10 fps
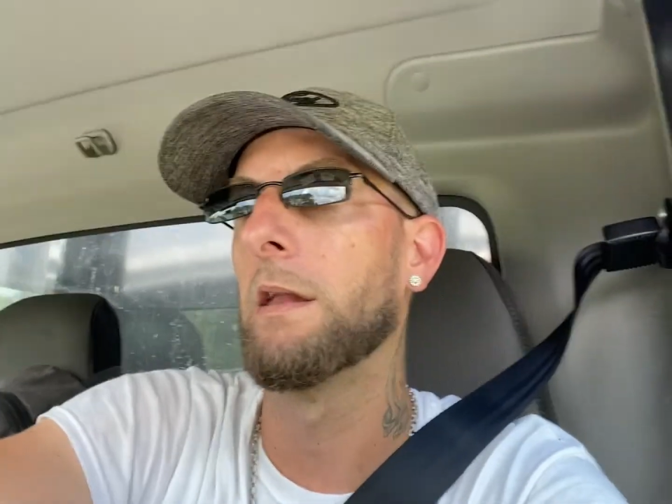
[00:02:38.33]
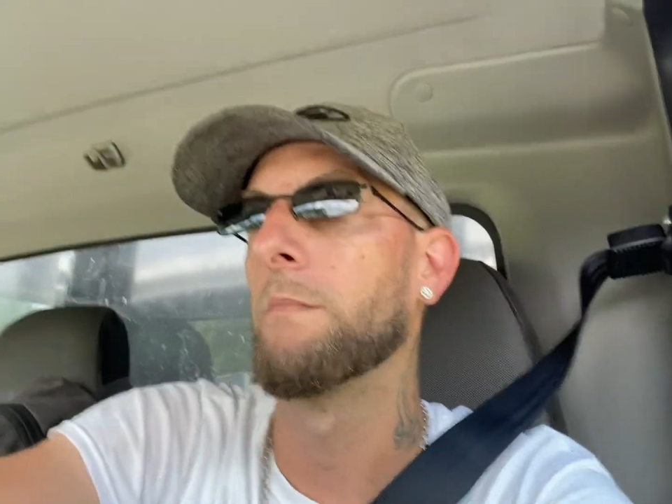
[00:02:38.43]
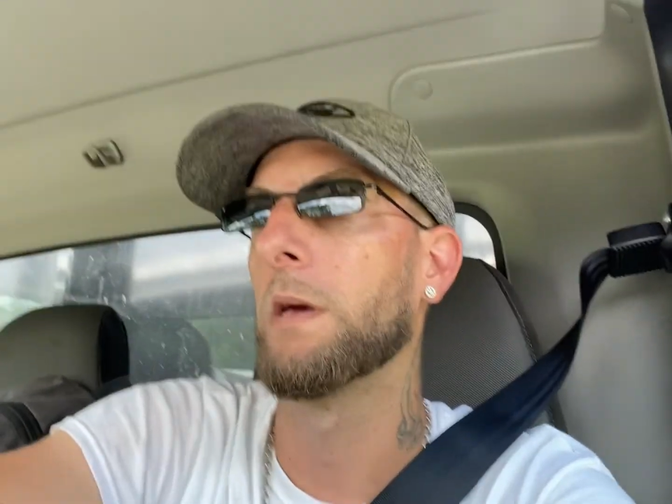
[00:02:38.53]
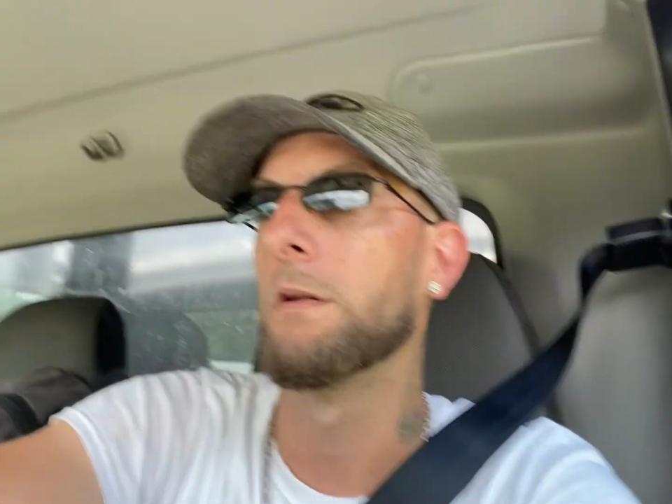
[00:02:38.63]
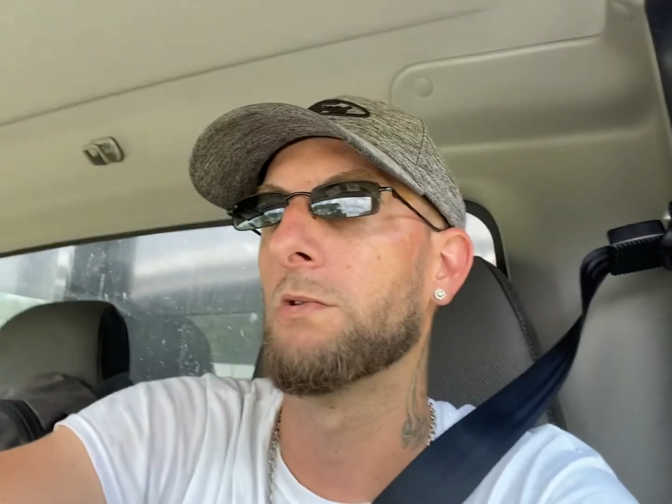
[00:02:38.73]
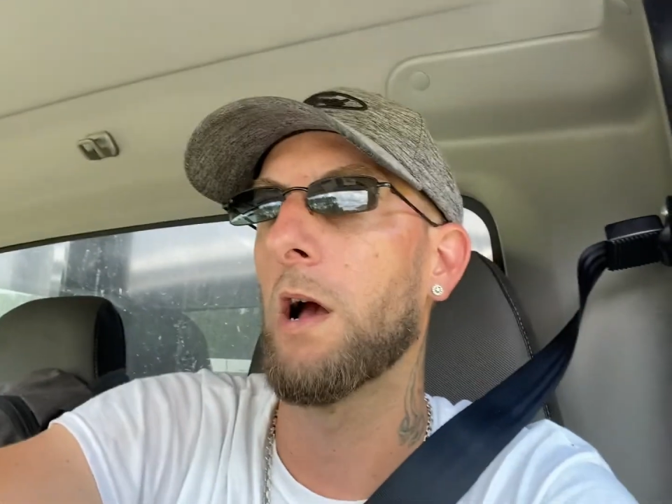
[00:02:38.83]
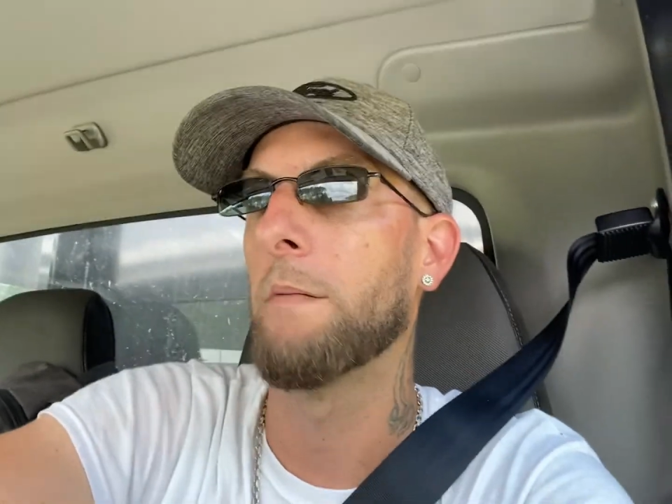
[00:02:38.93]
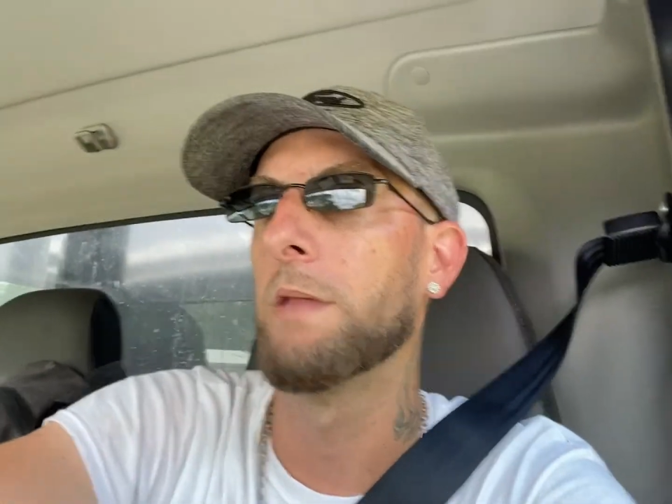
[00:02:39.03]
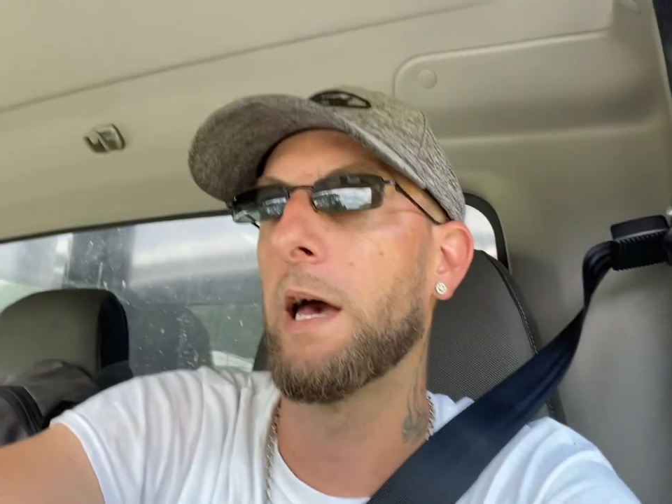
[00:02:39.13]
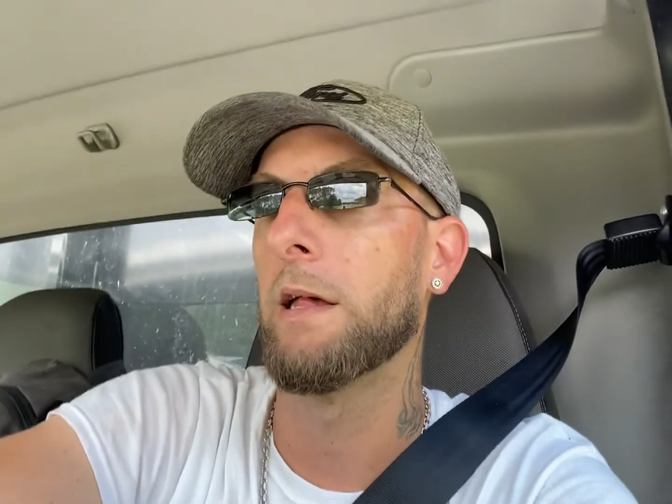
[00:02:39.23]
I'm gonna
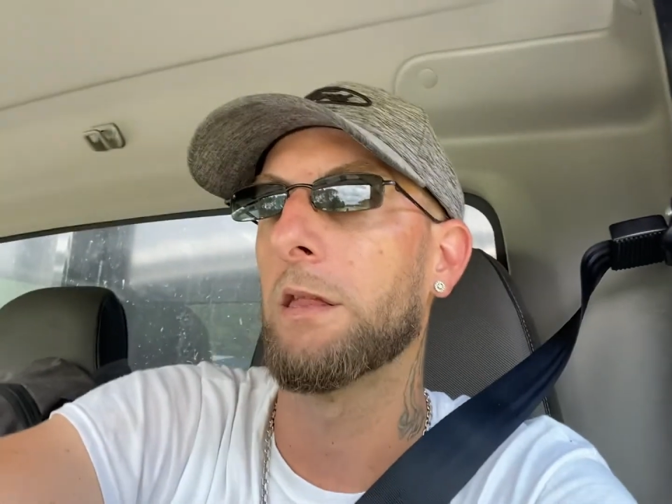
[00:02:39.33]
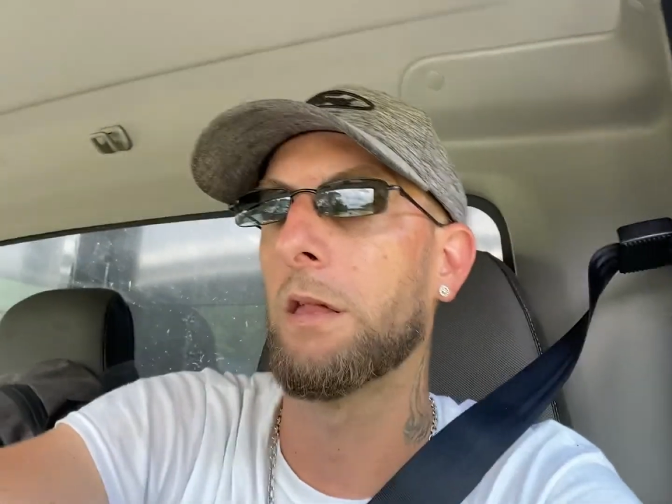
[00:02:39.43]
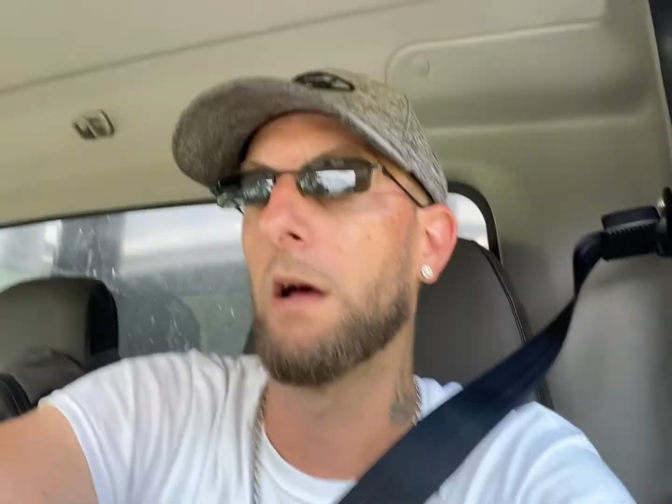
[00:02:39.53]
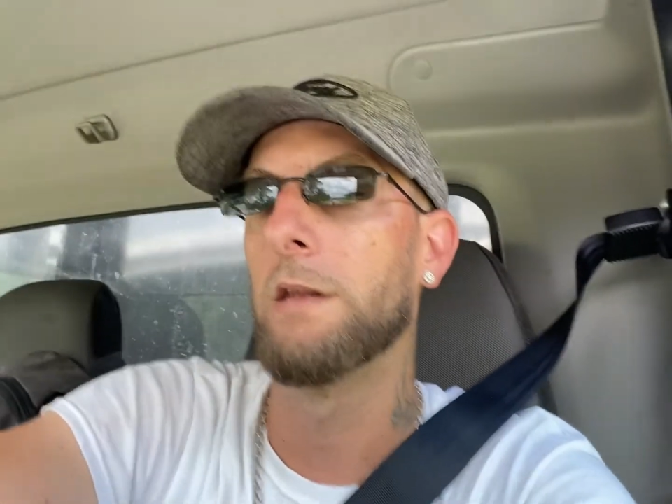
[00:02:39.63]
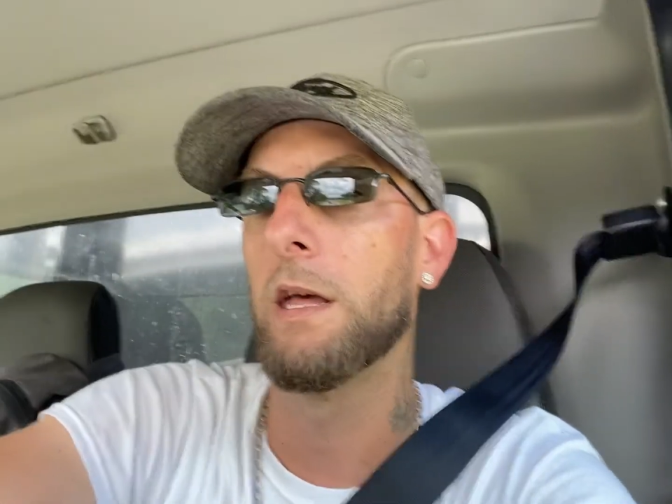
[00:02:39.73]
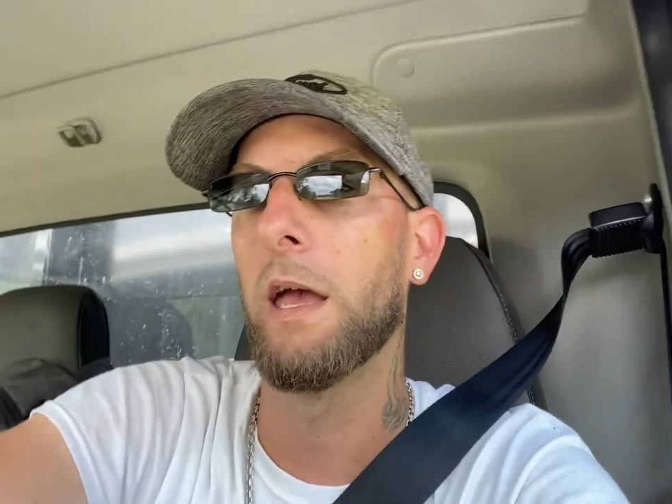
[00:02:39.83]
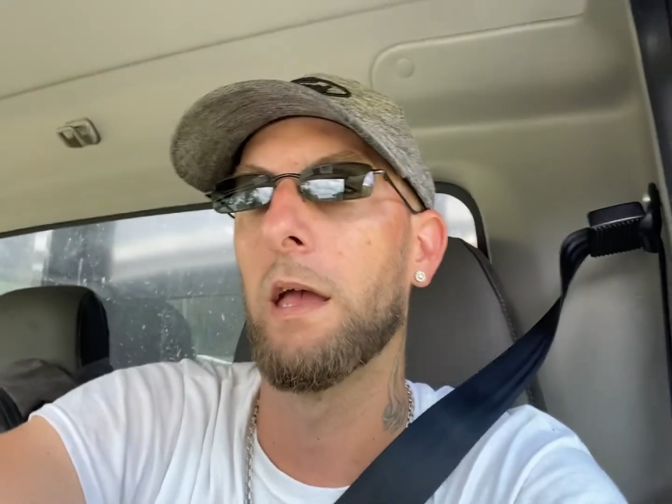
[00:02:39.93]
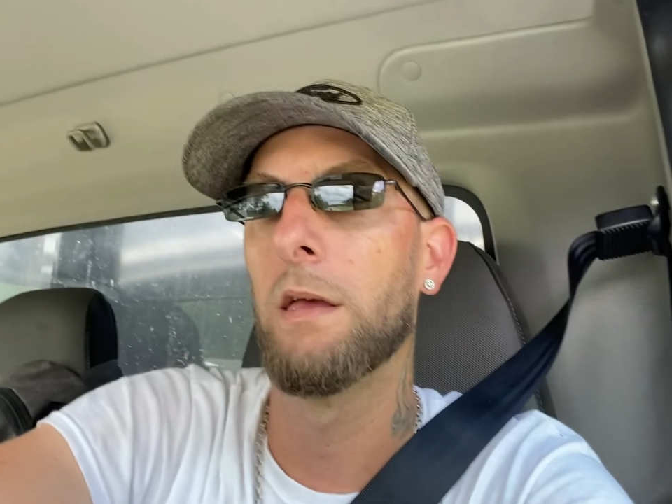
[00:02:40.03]
drop that Sunday.